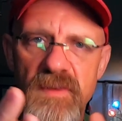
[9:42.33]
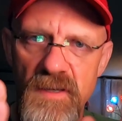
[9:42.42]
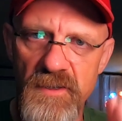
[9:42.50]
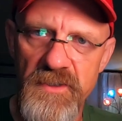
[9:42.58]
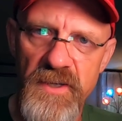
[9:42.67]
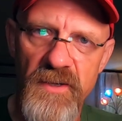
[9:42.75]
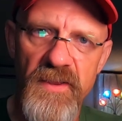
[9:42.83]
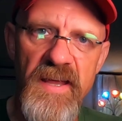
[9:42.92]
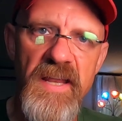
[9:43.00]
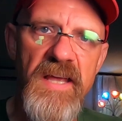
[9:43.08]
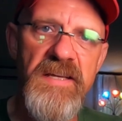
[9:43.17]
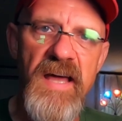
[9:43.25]
until
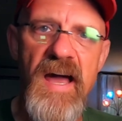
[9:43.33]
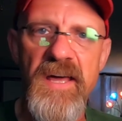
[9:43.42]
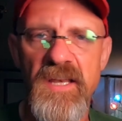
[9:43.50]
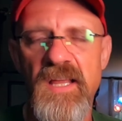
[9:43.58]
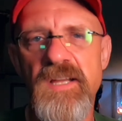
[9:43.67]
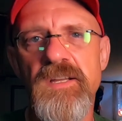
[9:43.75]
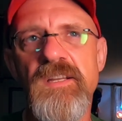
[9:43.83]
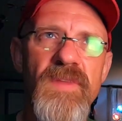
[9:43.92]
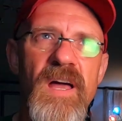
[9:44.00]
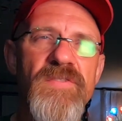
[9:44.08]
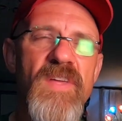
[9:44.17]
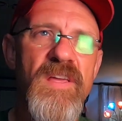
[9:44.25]
that A9 landed.
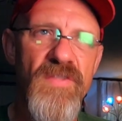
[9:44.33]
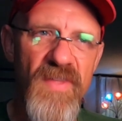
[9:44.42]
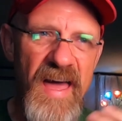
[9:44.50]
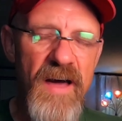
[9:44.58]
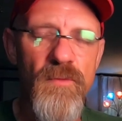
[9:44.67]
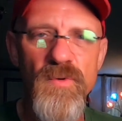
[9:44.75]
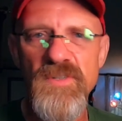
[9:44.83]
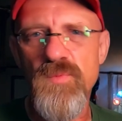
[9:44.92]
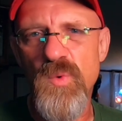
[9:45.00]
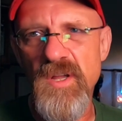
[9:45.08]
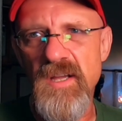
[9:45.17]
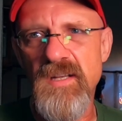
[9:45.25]
I think that was
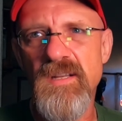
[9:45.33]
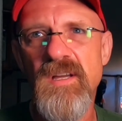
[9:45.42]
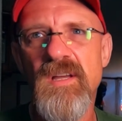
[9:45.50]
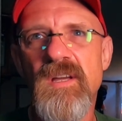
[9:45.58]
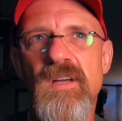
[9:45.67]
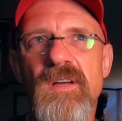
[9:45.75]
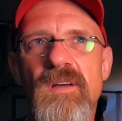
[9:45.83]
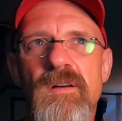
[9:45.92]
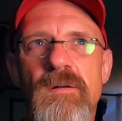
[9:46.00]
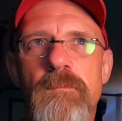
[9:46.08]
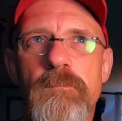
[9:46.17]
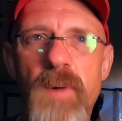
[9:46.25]
when
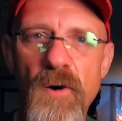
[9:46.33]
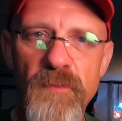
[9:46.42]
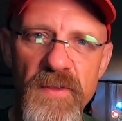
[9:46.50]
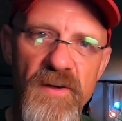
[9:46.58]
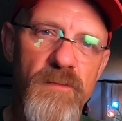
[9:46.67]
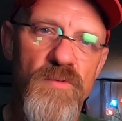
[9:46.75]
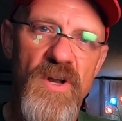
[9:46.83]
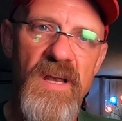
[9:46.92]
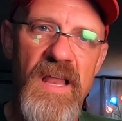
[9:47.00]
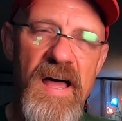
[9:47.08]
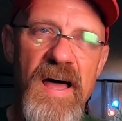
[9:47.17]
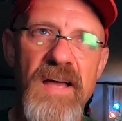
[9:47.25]
both of them
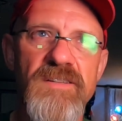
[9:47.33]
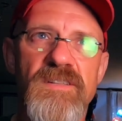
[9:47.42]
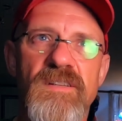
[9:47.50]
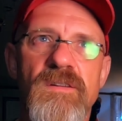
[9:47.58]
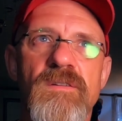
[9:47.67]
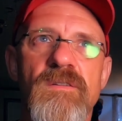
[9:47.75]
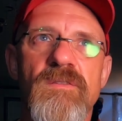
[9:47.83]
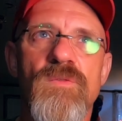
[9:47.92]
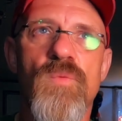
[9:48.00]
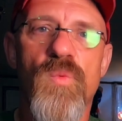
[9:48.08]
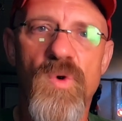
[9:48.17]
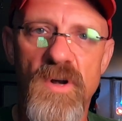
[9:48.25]
realized
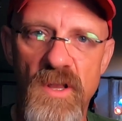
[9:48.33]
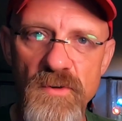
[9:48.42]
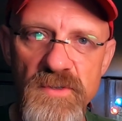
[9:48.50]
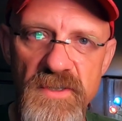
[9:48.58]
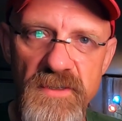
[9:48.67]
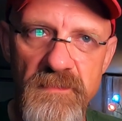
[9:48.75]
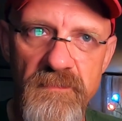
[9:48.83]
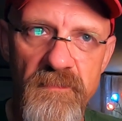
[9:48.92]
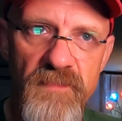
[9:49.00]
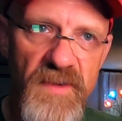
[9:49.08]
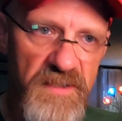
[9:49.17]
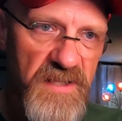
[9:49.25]
we're losing
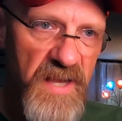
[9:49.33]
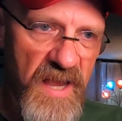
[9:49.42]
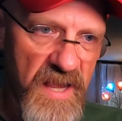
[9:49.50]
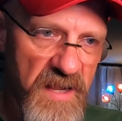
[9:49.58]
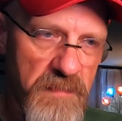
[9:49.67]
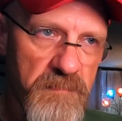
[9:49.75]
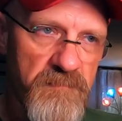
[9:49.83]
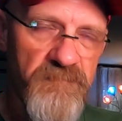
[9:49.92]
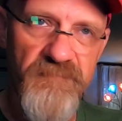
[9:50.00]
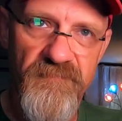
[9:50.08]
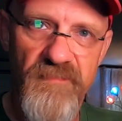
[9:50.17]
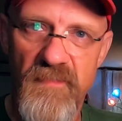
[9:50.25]
this game
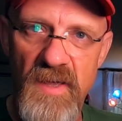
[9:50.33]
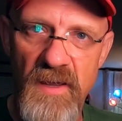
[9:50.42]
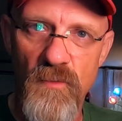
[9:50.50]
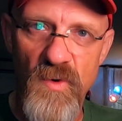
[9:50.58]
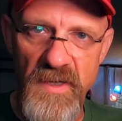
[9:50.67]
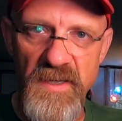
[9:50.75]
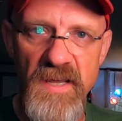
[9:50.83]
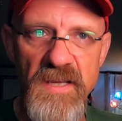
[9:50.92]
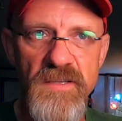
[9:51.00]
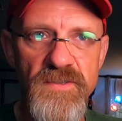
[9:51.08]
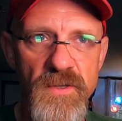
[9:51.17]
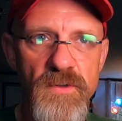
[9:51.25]
and we
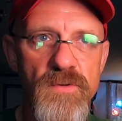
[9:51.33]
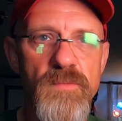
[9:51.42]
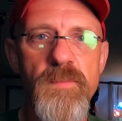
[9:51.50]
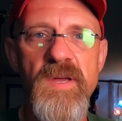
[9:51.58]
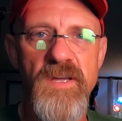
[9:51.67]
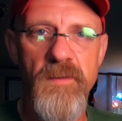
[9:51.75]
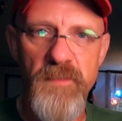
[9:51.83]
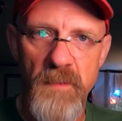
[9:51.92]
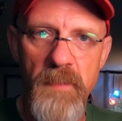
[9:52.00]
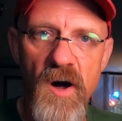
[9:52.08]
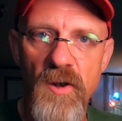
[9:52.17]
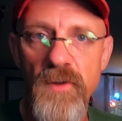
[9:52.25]
need to pick up the
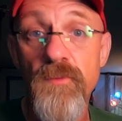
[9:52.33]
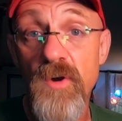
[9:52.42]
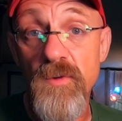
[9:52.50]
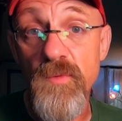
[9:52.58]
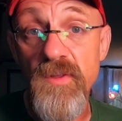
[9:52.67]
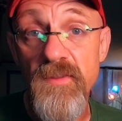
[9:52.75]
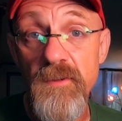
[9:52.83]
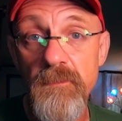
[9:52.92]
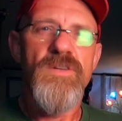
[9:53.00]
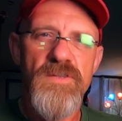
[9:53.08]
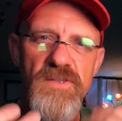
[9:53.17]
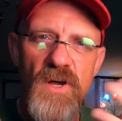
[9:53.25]
ball and run with it.
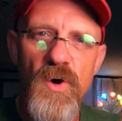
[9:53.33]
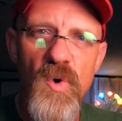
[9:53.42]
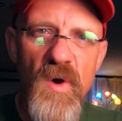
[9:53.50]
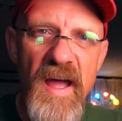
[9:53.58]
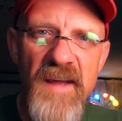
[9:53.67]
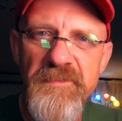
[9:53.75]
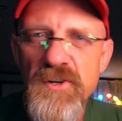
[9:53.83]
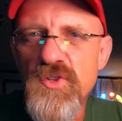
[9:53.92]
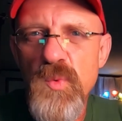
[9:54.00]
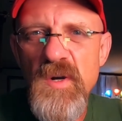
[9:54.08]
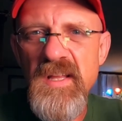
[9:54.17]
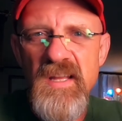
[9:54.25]
So after
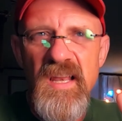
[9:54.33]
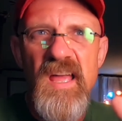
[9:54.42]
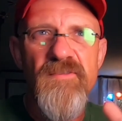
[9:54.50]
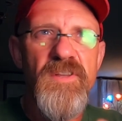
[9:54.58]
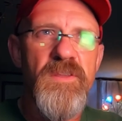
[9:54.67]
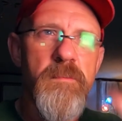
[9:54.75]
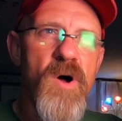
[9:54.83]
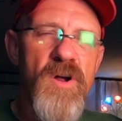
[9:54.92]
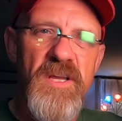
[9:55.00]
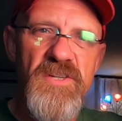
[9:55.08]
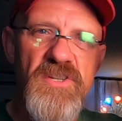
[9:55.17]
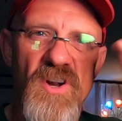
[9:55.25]
2011, the
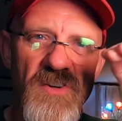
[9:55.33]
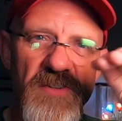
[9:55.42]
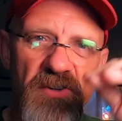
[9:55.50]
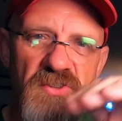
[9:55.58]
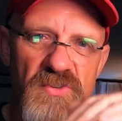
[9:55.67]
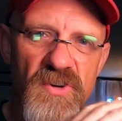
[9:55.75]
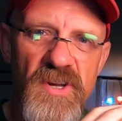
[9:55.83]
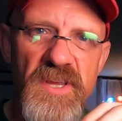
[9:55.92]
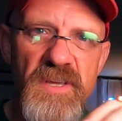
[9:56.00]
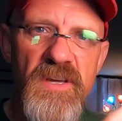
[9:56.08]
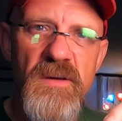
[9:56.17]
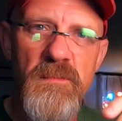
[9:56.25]
market starts to
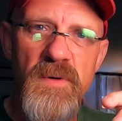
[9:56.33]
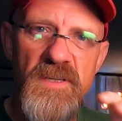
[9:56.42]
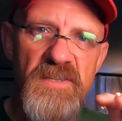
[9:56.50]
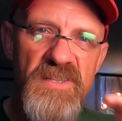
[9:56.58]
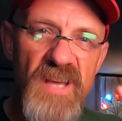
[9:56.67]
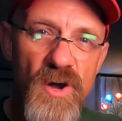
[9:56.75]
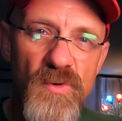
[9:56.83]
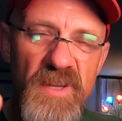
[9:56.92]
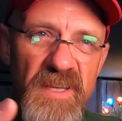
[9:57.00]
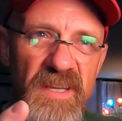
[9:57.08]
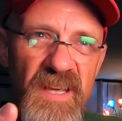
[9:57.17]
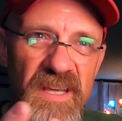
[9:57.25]
shrink, but
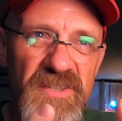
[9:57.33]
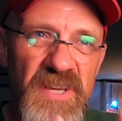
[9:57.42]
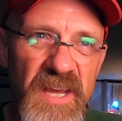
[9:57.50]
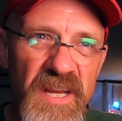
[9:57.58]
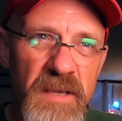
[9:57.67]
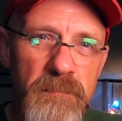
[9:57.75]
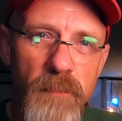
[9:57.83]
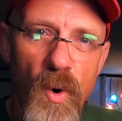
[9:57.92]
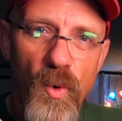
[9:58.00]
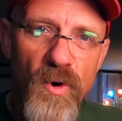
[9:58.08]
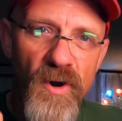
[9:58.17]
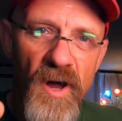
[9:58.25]
Sony is getting
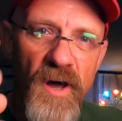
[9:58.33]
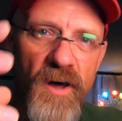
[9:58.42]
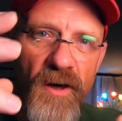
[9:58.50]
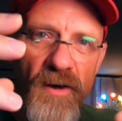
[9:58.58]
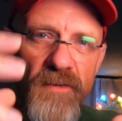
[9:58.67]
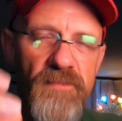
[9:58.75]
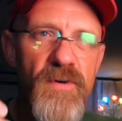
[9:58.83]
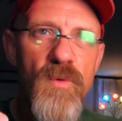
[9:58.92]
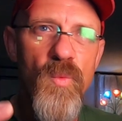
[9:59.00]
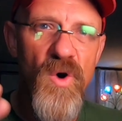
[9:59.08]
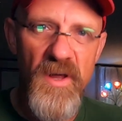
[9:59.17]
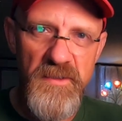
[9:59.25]
more of
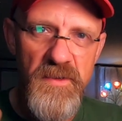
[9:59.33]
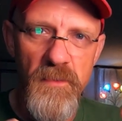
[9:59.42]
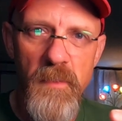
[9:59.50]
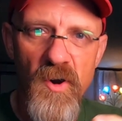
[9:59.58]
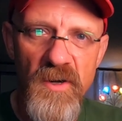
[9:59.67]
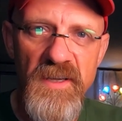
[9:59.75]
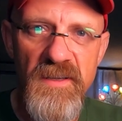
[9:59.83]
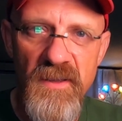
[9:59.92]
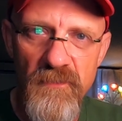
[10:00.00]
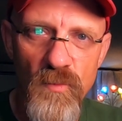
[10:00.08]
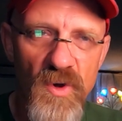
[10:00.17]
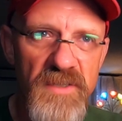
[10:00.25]
what the market,
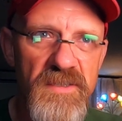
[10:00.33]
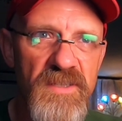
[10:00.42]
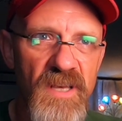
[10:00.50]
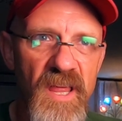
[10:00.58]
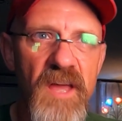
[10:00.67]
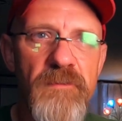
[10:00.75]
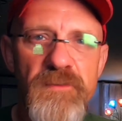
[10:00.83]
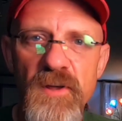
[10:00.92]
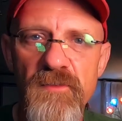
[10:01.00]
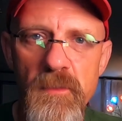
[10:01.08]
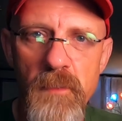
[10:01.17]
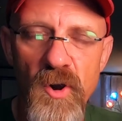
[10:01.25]
what's left
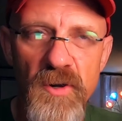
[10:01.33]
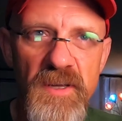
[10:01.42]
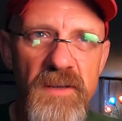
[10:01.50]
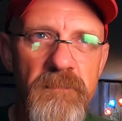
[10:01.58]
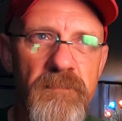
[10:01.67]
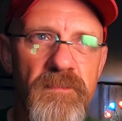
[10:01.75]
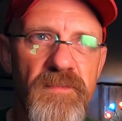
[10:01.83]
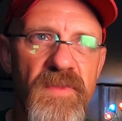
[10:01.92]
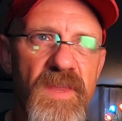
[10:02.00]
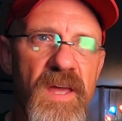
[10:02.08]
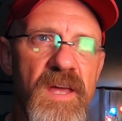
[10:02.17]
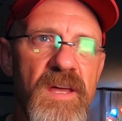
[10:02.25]
of the market,
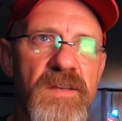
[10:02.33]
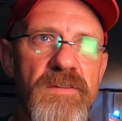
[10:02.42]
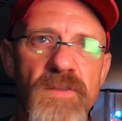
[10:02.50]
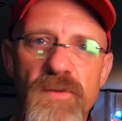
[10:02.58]
than